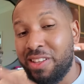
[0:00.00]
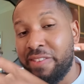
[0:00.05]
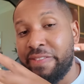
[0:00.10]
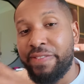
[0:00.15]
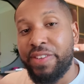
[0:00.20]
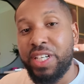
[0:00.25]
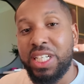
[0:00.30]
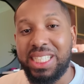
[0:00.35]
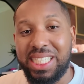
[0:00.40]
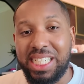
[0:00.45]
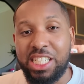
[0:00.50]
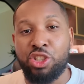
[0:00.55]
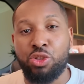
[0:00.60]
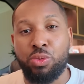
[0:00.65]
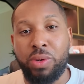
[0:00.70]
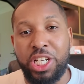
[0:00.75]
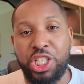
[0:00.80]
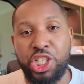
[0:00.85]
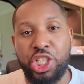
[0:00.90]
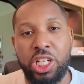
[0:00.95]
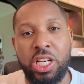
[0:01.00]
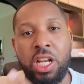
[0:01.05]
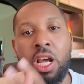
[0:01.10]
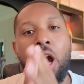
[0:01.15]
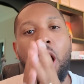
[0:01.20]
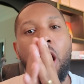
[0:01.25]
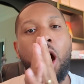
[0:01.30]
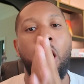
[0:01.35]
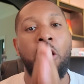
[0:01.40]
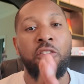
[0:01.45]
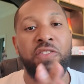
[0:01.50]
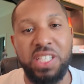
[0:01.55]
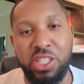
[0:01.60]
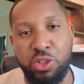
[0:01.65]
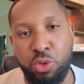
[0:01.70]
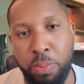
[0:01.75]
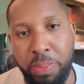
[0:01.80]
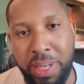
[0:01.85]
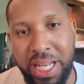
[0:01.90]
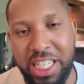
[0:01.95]
to the first iteration of
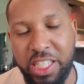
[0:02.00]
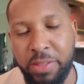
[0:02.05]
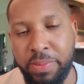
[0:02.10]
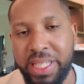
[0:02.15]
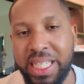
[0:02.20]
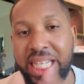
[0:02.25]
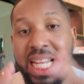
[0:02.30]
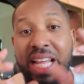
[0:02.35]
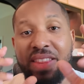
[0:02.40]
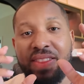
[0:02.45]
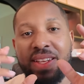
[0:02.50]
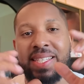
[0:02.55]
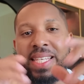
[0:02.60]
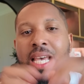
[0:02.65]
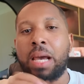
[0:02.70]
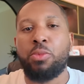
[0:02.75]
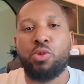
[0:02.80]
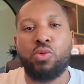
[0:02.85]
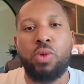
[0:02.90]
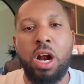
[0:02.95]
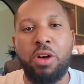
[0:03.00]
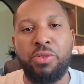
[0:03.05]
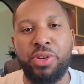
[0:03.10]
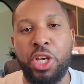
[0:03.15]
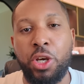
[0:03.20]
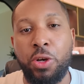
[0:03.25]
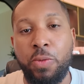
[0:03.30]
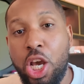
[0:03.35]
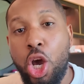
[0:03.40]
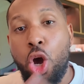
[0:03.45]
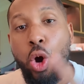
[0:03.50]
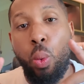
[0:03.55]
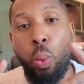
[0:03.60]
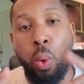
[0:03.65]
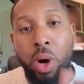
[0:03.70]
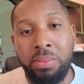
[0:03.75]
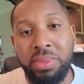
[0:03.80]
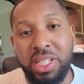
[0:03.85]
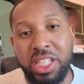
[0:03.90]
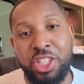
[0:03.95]
its replacement, the Temerario.
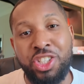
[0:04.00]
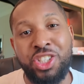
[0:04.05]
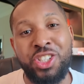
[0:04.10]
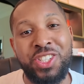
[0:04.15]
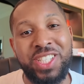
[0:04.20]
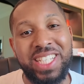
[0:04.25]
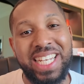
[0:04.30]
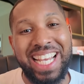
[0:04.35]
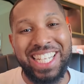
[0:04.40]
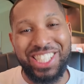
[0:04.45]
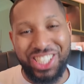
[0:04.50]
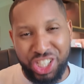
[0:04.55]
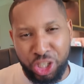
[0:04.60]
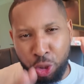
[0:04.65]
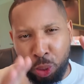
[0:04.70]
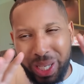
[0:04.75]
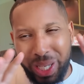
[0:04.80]
What I'm gonna do today is just